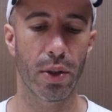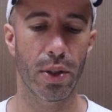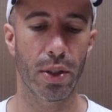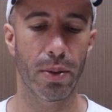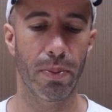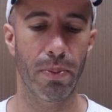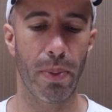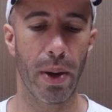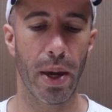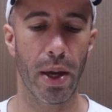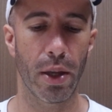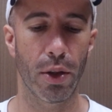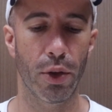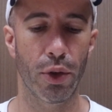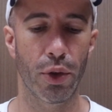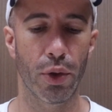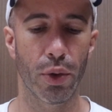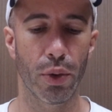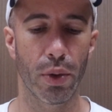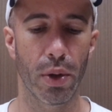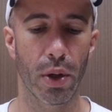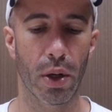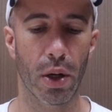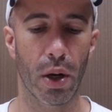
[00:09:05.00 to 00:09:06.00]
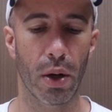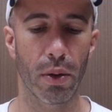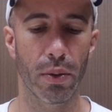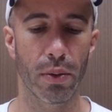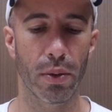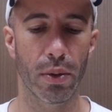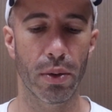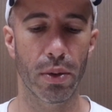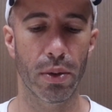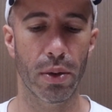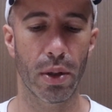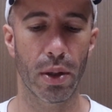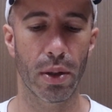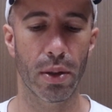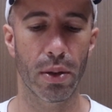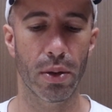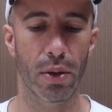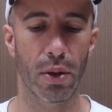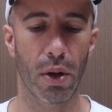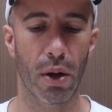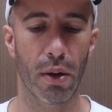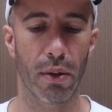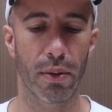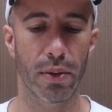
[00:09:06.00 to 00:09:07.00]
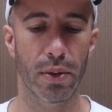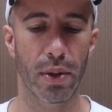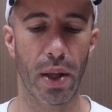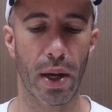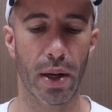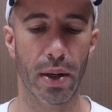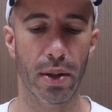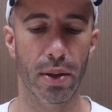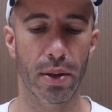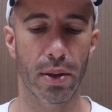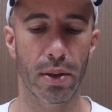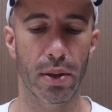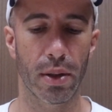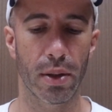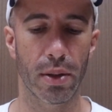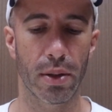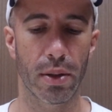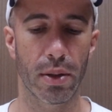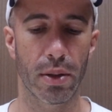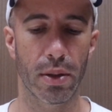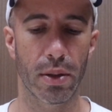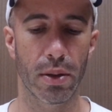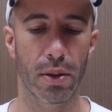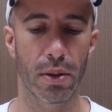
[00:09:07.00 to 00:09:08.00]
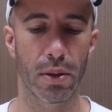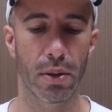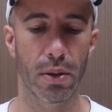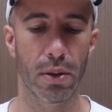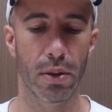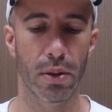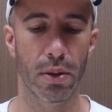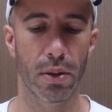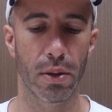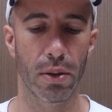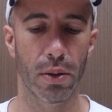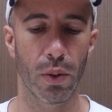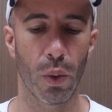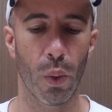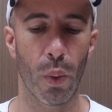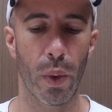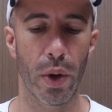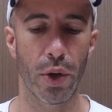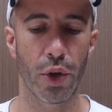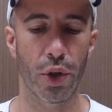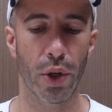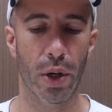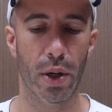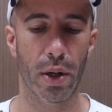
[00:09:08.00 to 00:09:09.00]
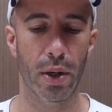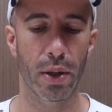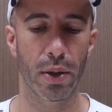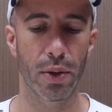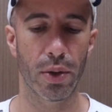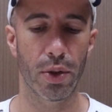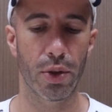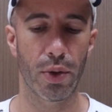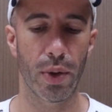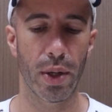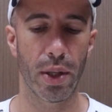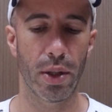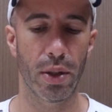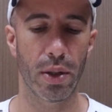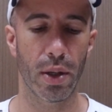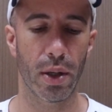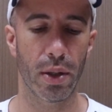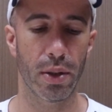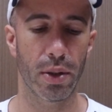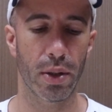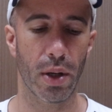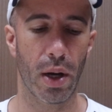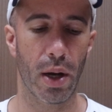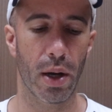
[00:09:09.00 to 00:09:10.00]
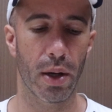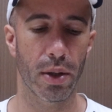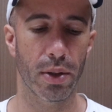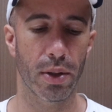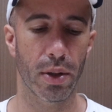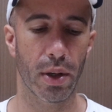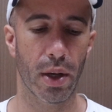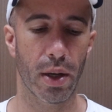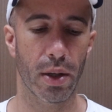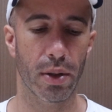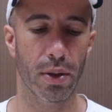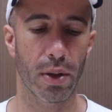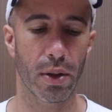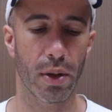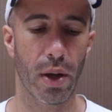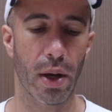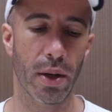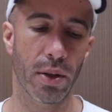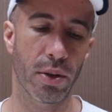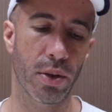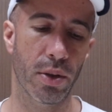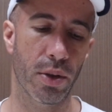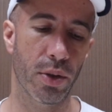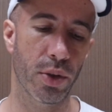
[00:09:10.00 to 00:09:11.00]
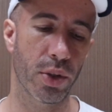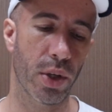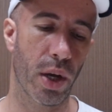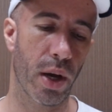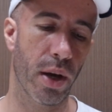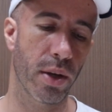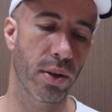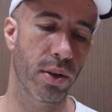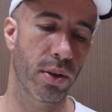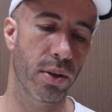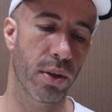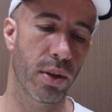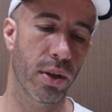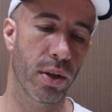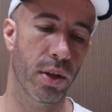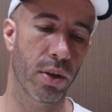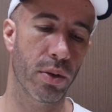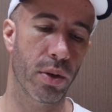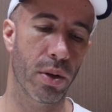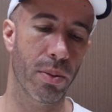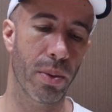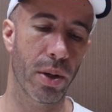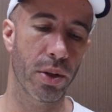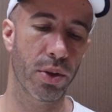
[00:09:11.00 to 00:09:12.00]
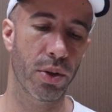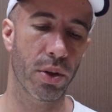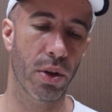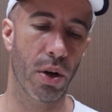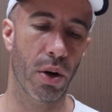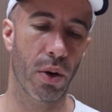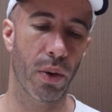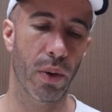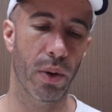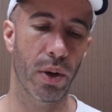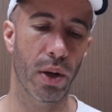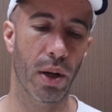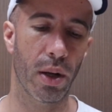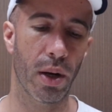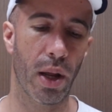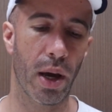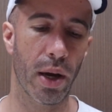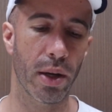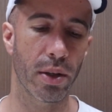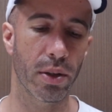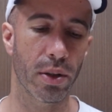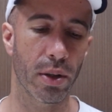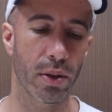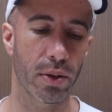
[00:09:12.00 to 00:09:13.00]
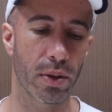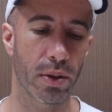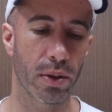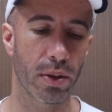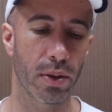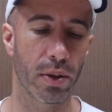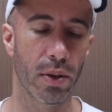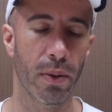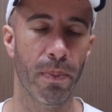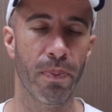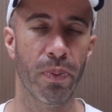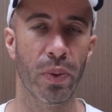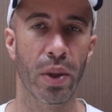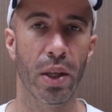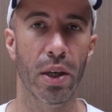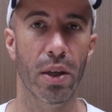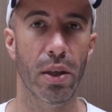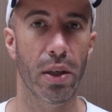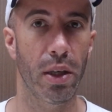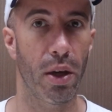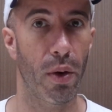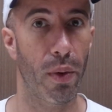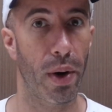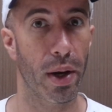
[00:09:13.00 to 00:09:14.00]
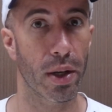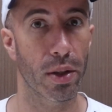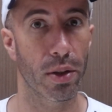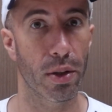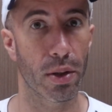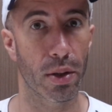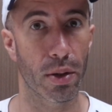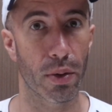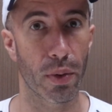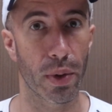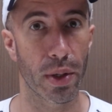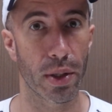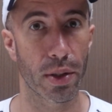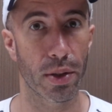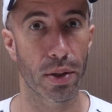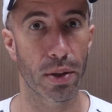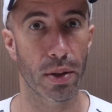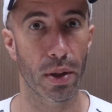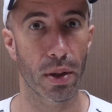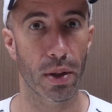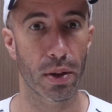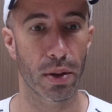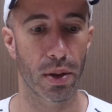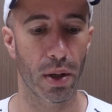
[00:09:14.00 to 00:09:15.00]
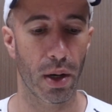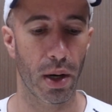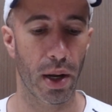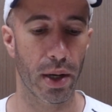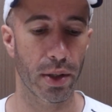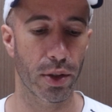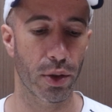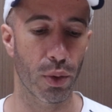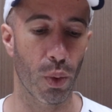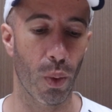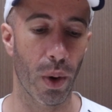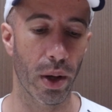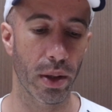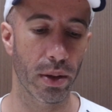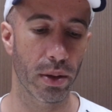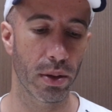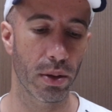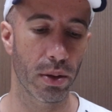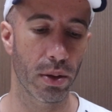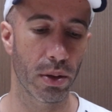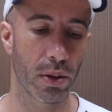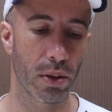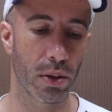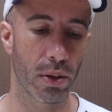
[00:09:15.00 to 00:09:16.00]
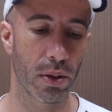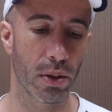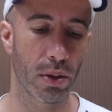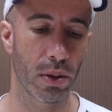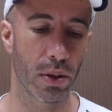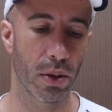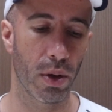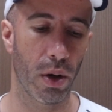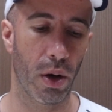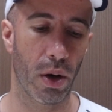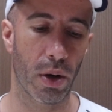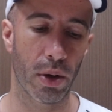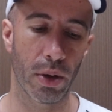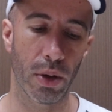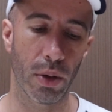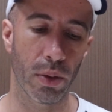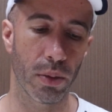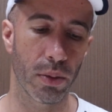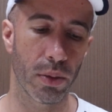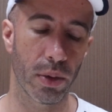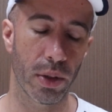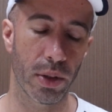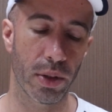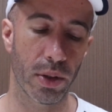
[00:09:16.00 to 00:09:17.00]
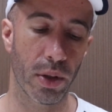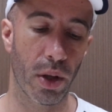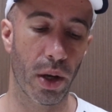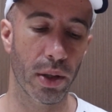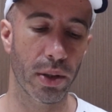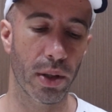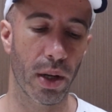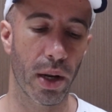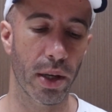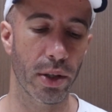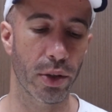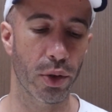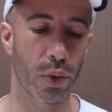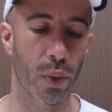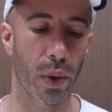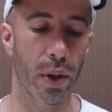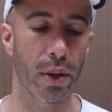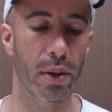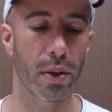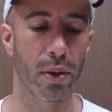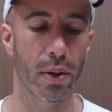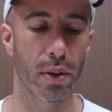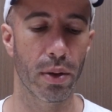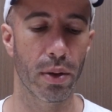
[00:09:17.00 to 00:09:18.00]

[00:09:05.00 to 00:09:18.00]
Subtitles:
is paid to the content of texts, which are treated as exercises in grammatical analysis. Characteristic, the last one, or no, it's not the last one.